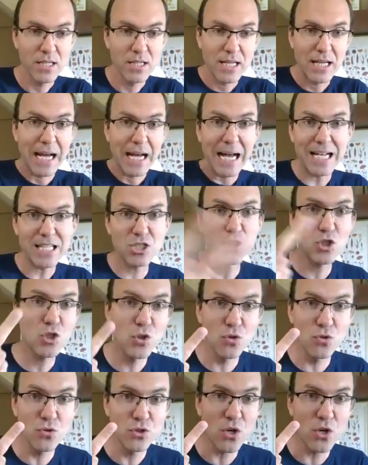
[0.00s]
has
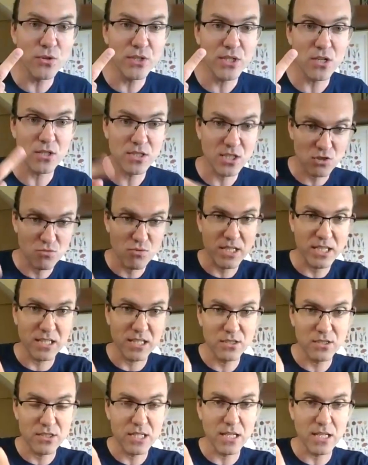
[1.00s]
2 nodeos running
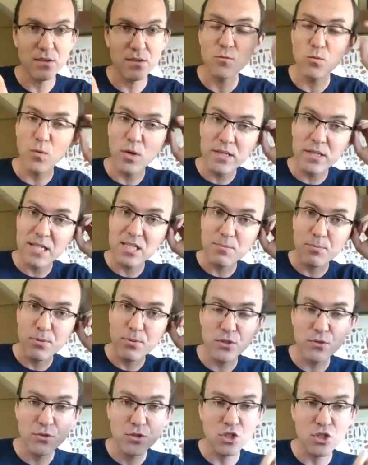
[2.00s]
underneath. One that is
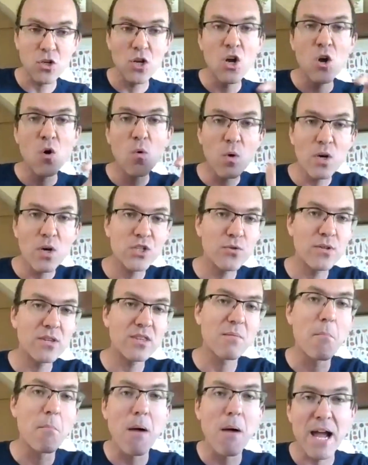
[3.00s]
producer, one doing the
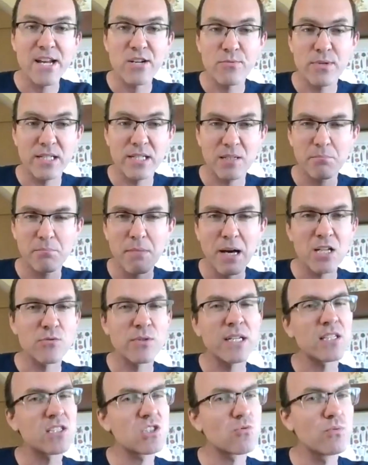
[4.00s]
mind reading. Mind
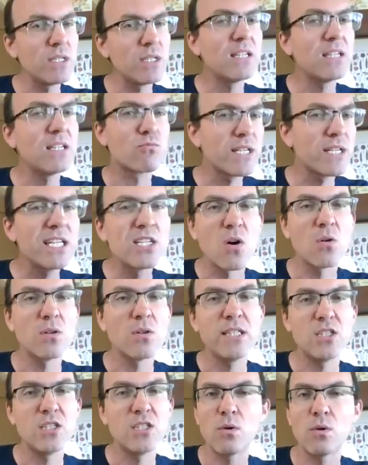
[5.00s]
reading is really read-only.
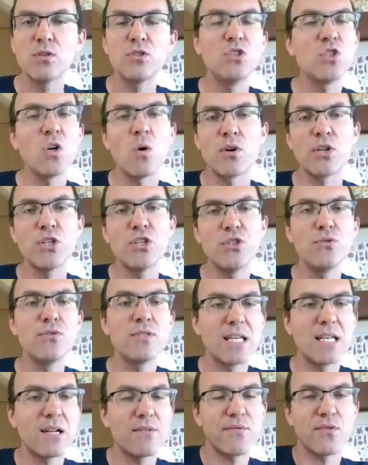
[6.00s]
You don't want to use
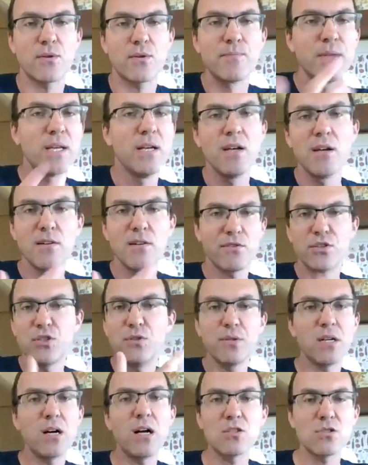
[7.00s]
that for
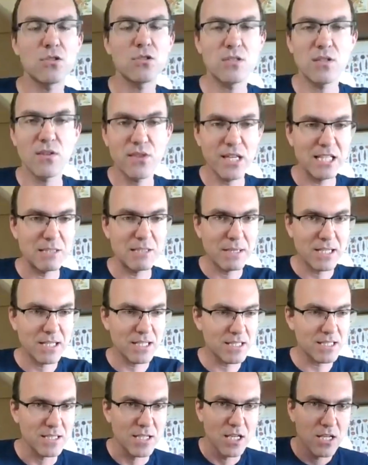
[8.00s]
doing all sorts of things
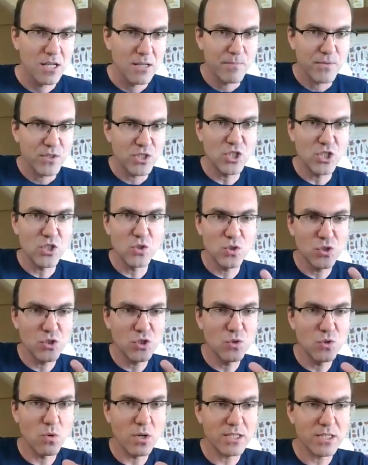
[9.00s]
because you
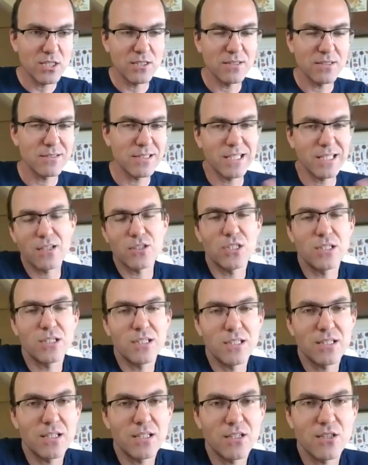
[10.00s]
want to,
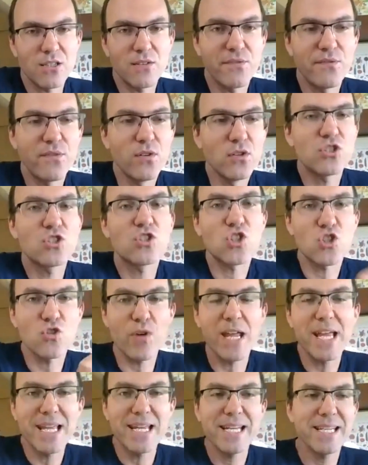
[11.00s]
the full
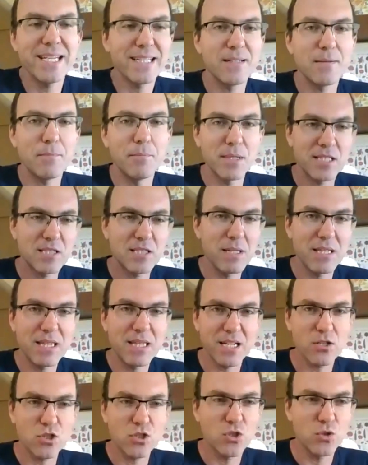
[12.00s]
strain must be
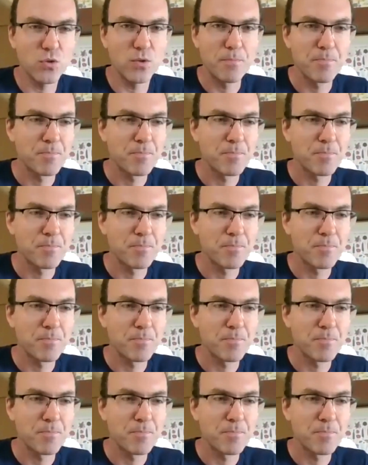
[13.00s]
there to